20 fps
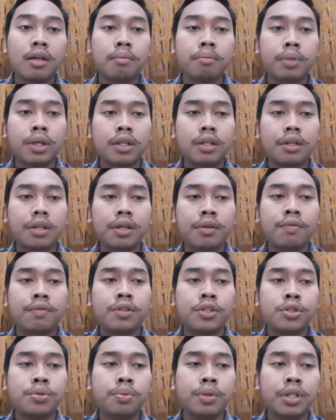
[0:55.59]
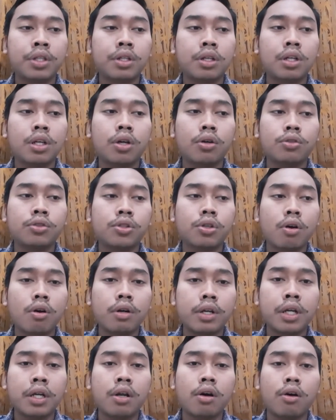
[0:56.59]
But if the speaker goes on
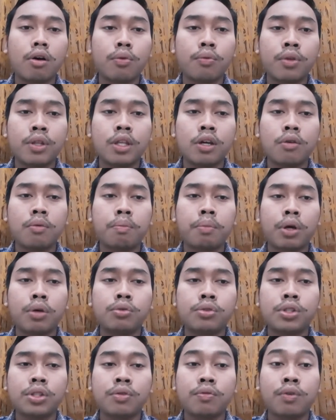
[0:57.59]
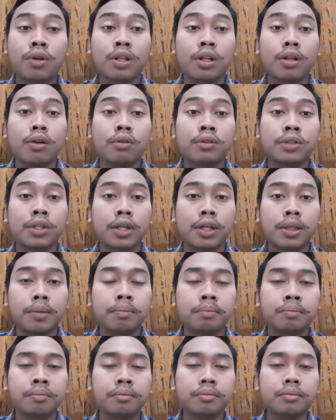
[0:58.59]
and on without pausing for a long
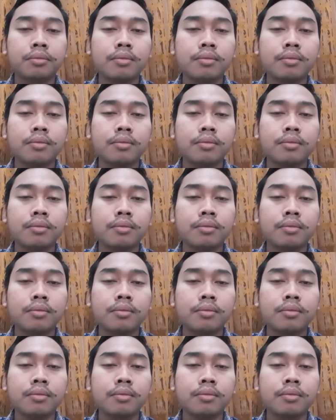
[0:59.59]
time,